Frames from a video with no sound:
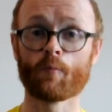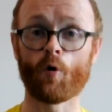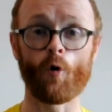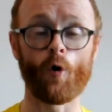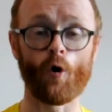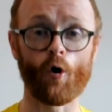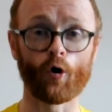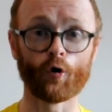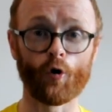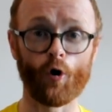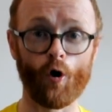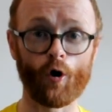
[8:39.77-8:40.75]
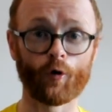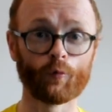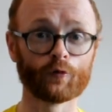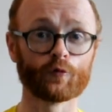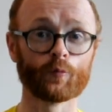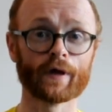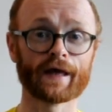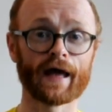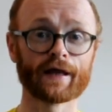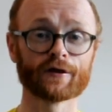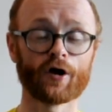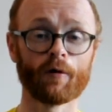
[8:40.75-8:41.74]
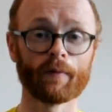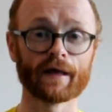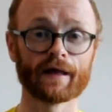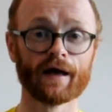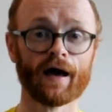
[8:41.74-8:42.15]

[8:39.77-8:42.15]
or, along with the weekend coming